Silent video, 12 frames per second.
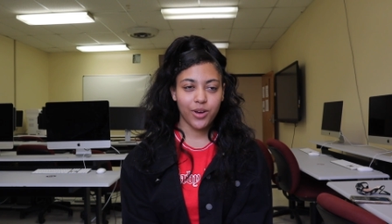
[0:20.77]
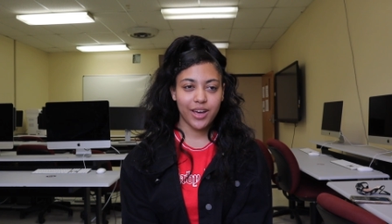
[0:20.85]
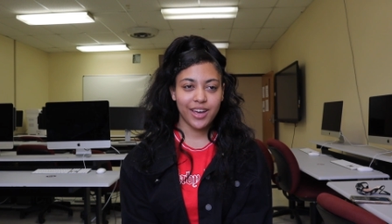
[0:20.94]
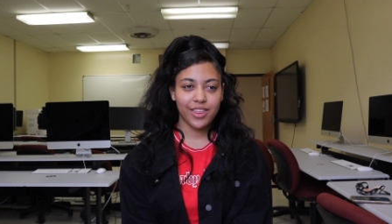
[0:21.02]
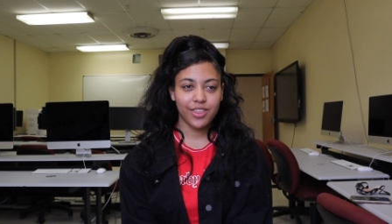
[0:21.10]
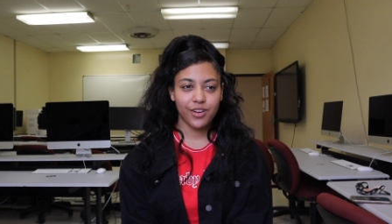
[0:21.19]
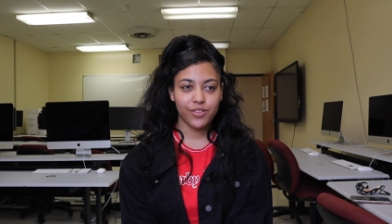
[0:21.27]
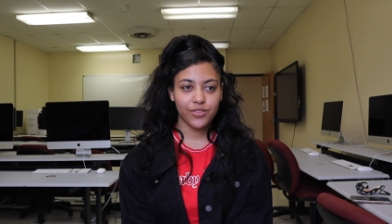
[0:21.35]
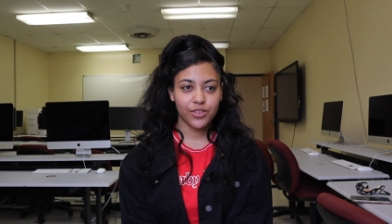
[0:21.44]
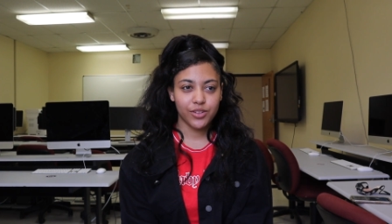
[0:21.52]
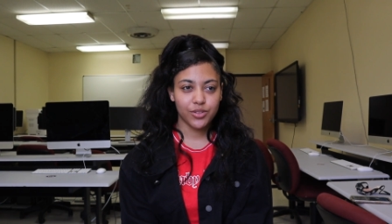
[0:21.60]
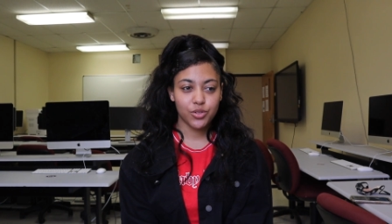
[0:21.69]
I thought of
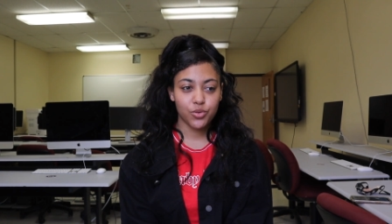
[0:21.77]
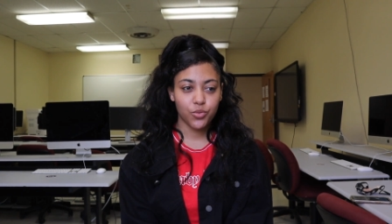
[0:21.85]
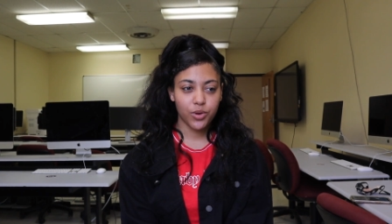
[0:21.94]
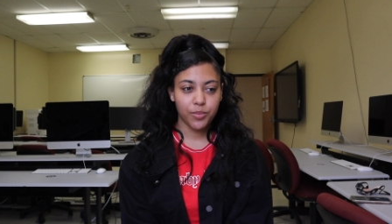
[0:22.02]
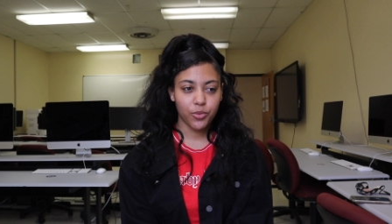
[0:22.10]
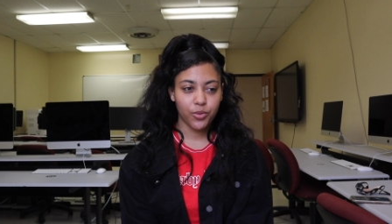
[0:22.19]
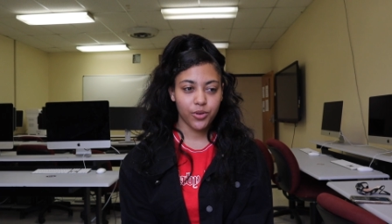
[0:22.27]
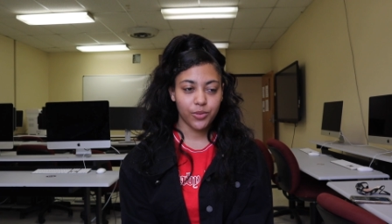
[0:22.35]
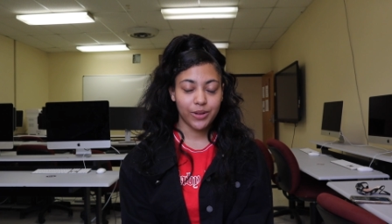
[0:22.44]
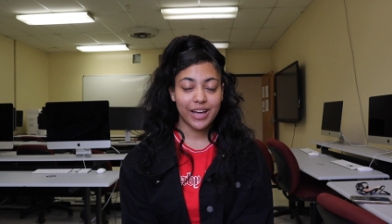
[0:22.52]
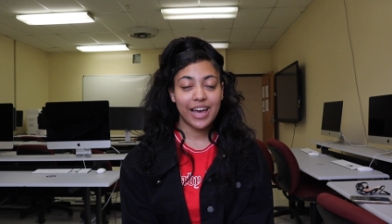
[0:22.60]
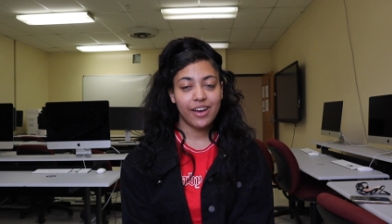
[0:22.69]
the storyboard,
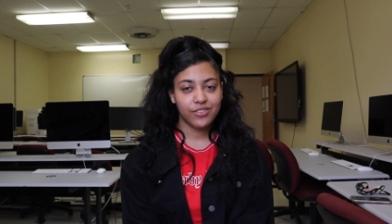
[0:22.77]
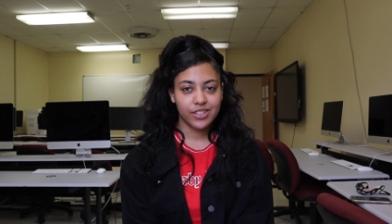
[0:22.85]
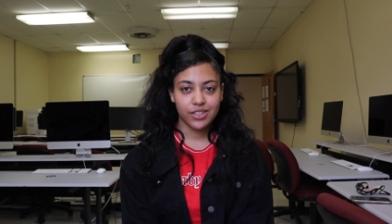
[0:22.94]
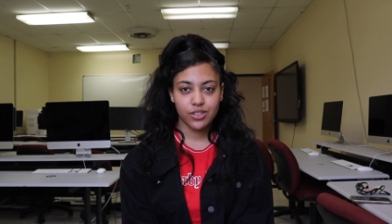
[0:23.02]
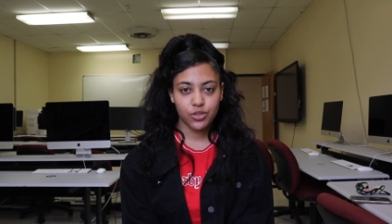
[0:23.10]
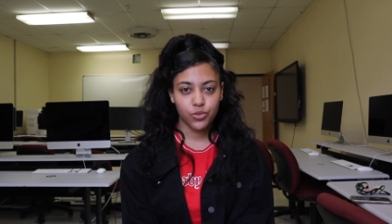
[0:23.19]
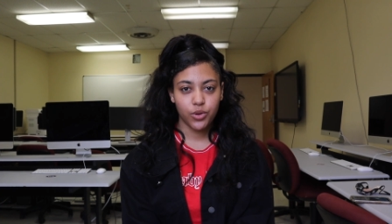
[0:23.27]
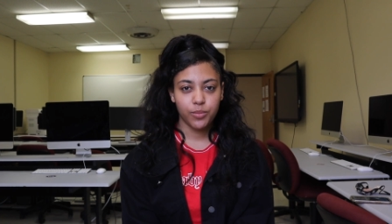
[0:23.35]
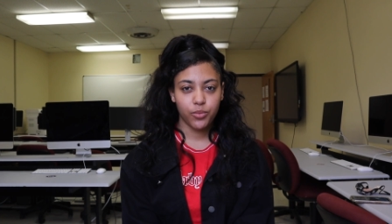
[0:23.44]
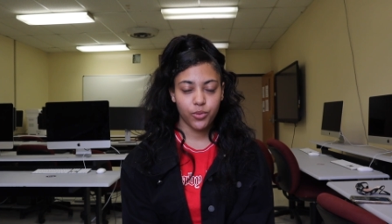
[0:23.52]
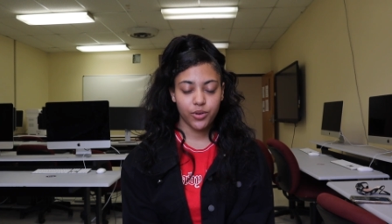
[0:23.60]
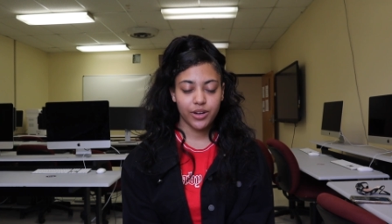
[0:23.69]
well, I half did the
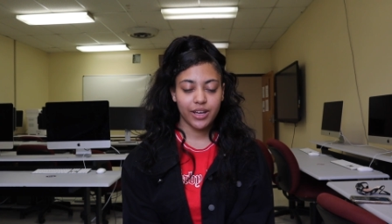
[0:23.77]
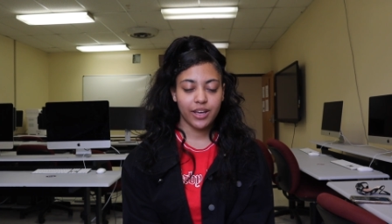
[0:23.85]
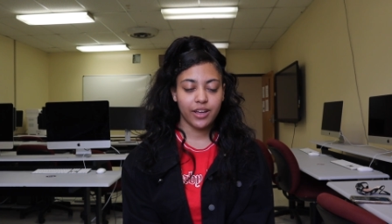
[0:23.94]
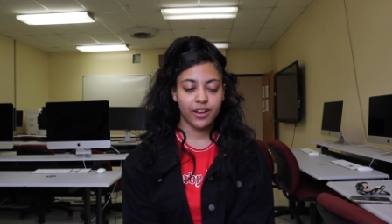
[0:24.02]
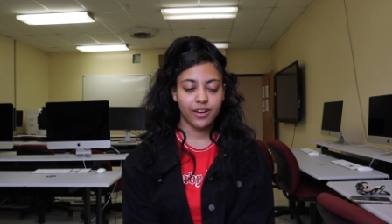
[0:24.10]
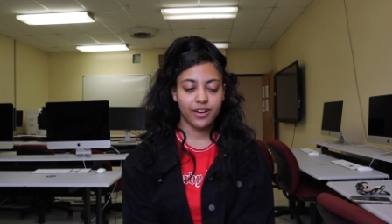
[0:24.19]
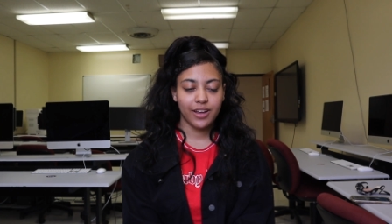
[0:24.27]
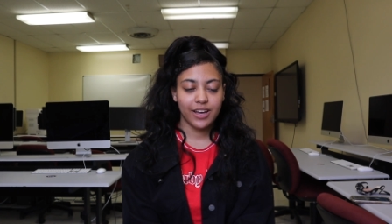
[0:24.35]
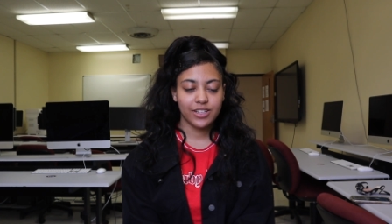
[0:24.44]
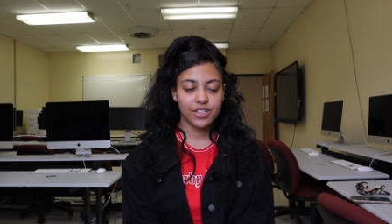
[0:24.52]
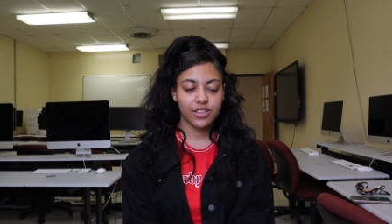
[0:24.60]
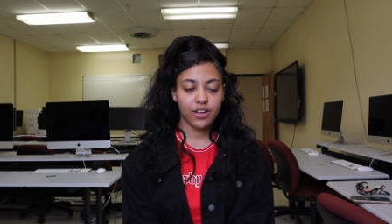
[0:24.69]
storyboard, and I
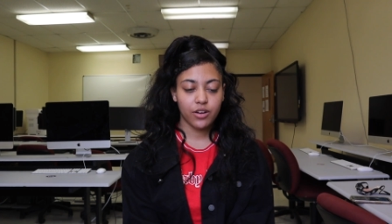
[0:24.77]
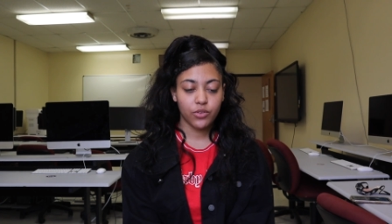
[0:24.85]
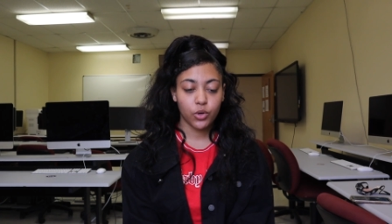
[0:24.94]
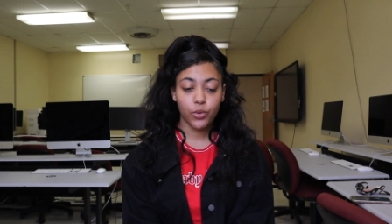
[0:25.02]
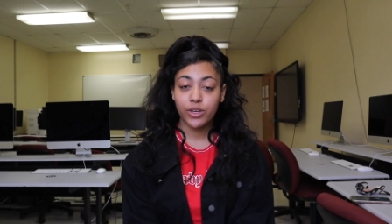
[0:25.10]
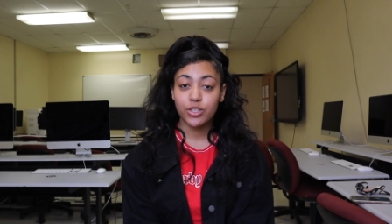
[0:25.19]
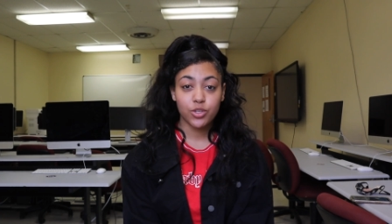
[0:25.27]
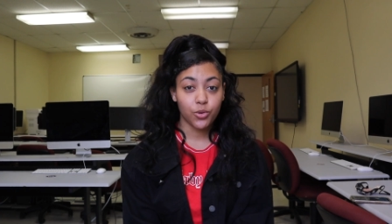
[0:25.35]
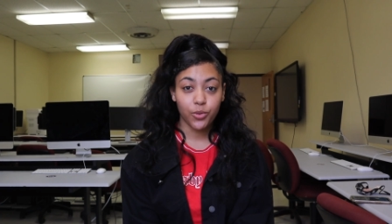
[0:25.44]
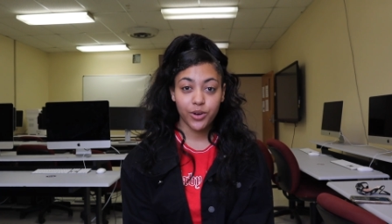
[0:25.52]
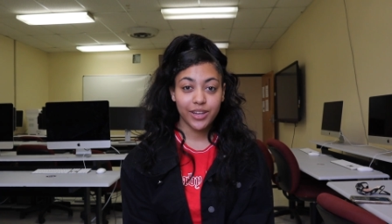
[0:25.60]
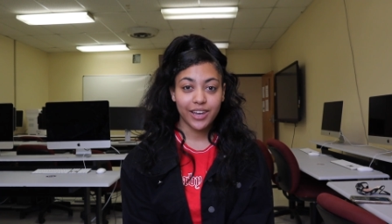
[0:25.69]
just thought of a quick
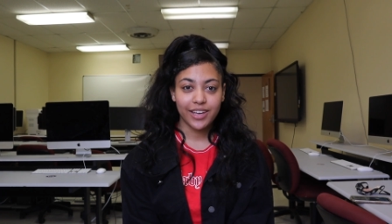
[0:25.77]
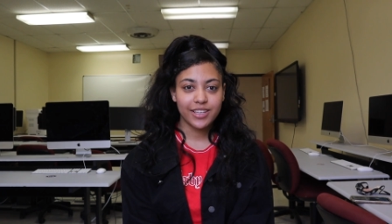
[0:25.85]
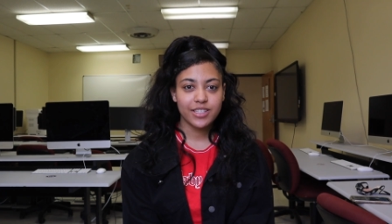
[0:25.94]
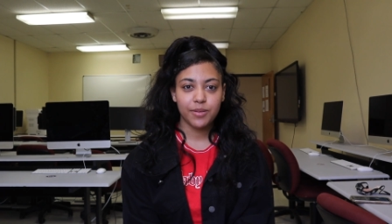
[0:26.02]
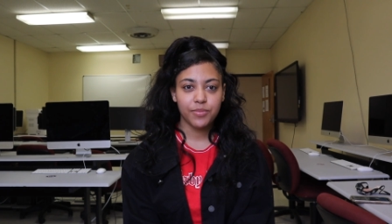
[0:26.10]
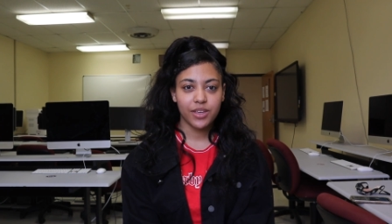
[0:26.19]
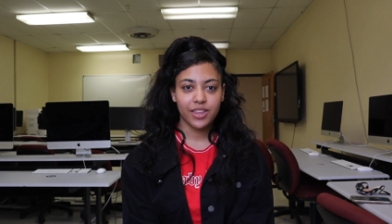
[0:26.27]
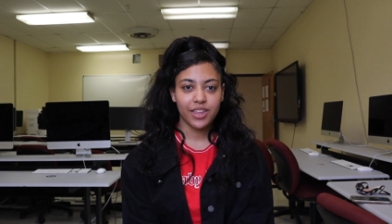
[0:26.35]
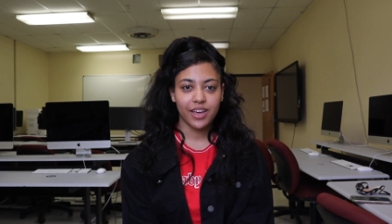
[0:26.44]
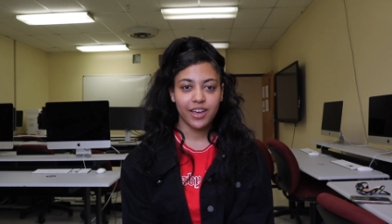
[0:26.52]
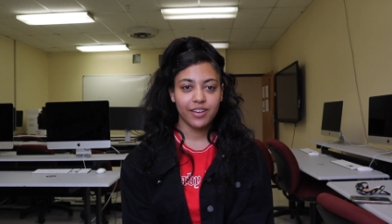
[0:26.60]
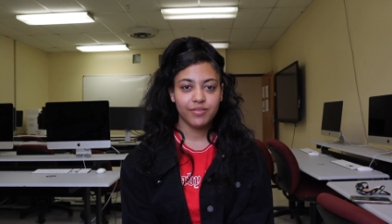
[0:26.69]
story, like something
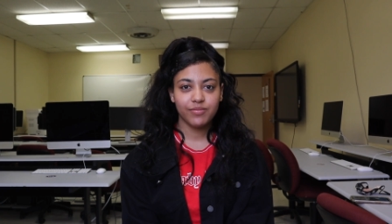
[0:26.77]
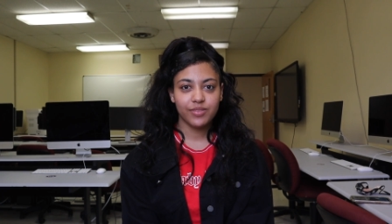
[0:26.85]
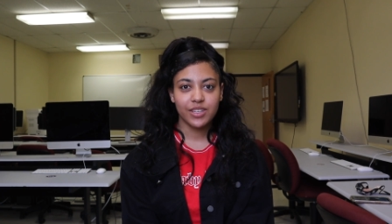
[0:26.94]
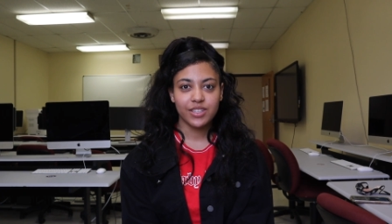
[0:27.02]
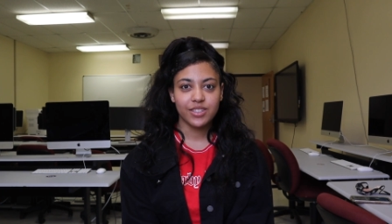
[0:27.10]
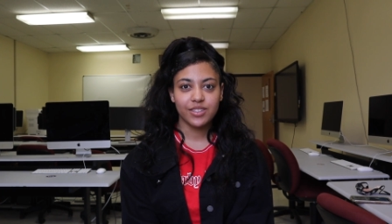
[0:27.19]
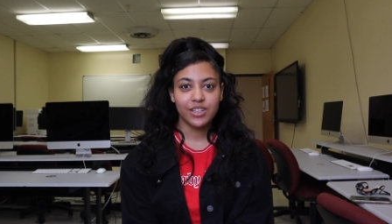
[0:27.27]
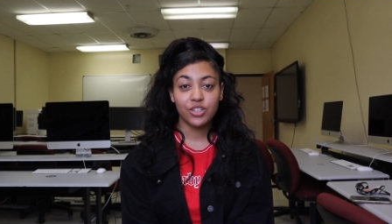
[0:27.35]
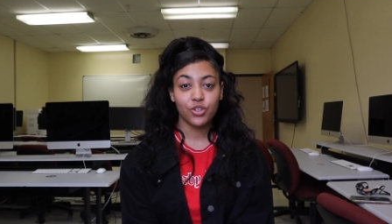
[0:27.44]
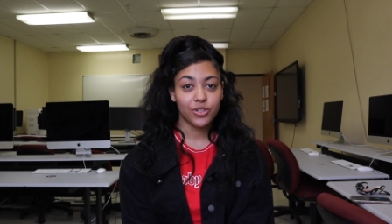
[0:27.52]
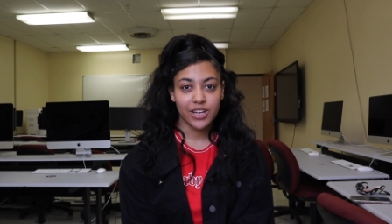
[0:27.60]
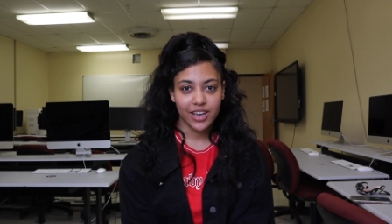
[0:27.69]
that is
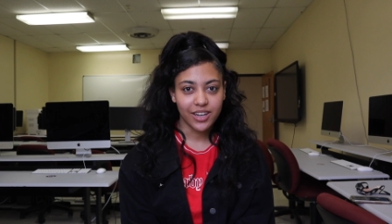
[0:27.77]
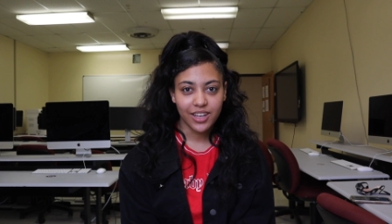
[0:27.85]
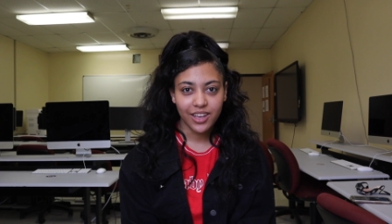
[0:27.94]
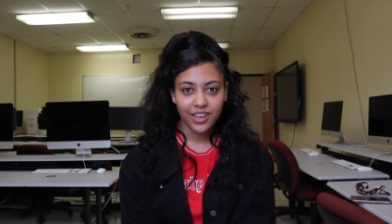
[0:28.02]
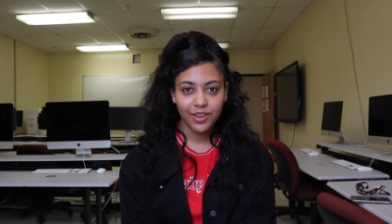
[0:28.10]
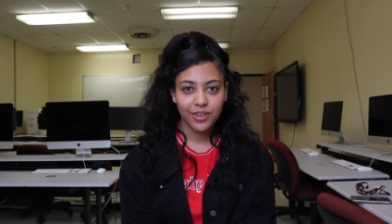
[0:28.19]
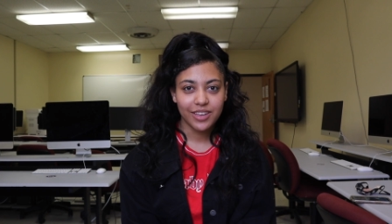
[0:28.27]
entertaining,